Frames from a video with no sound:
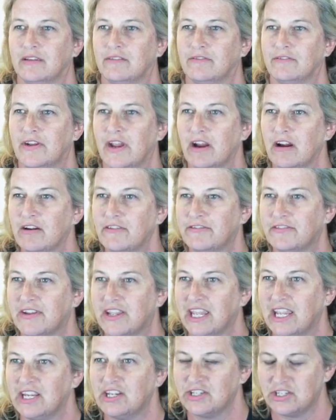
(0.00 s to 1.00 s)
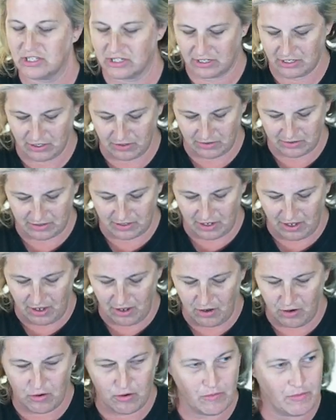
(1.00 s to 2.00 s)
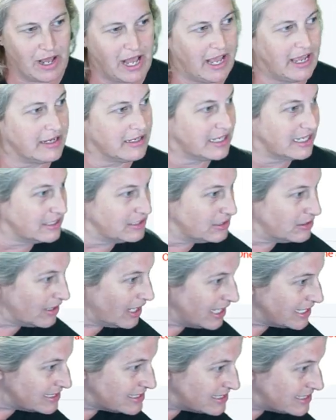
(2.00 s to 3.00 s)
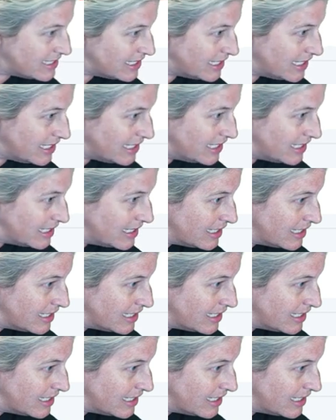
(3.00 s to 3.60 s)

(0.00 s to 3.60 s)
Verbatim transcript: Verification code. Oh my. Can you guys see?